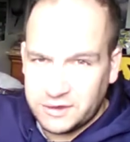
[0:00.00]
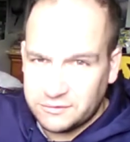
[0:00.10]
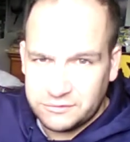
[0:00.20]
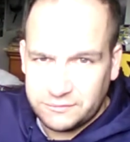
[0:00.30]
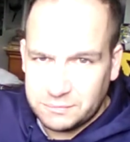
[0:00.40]

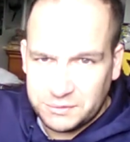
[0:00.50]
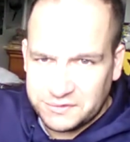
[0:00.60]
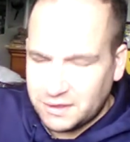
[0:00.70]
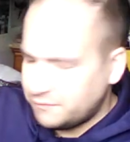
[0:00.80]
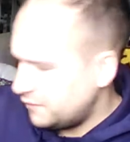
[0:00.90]
gesture from
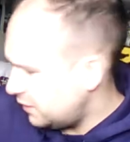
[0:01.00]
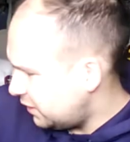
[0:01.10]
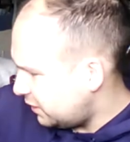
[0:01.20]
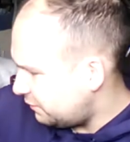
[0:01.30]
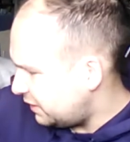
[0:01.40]
yourself.
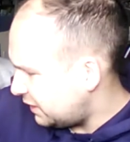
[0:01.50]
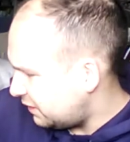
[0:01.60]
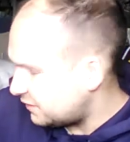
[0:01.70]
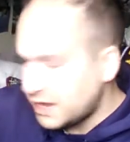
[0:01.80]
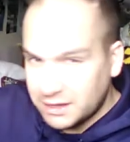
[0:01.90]
It really
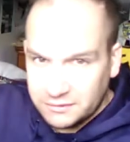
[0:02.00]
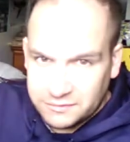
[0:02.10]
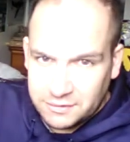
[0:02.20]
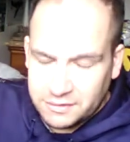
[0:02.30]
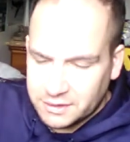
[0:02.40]
is. And
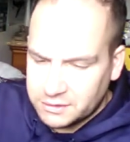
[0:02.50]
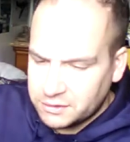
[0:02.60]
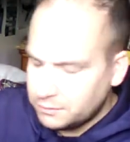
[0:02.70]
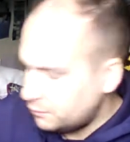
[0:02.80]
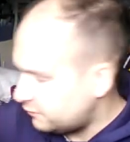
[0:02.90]
Alison, thank you